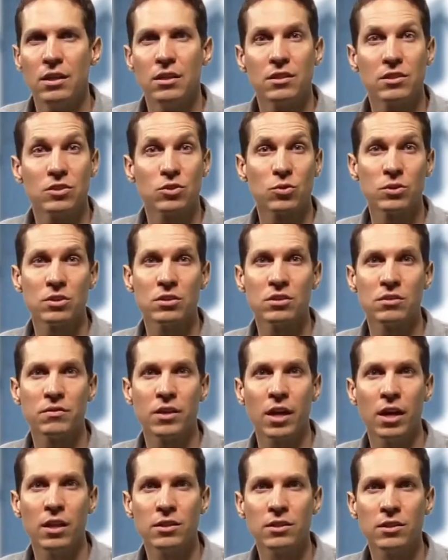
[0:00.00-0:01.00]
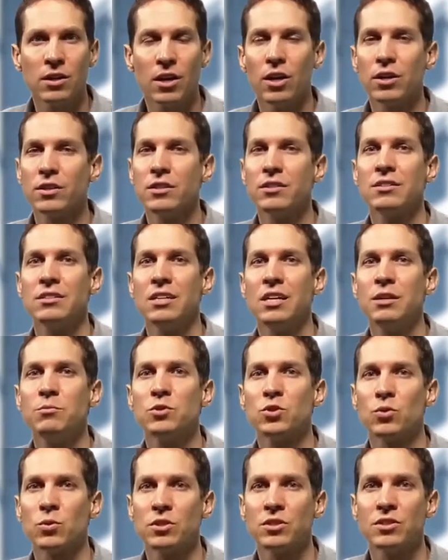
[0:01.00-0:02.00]
The sources of color are the same
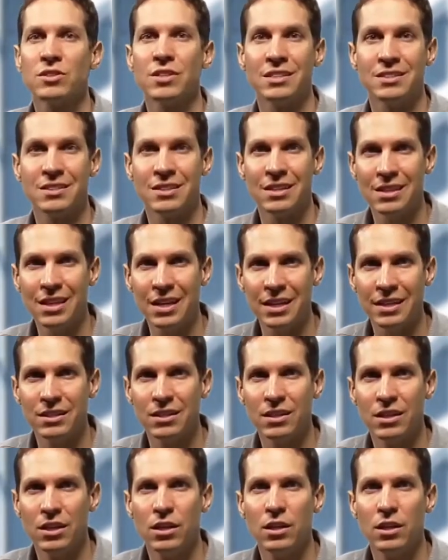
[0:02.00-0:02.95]
sources as the light.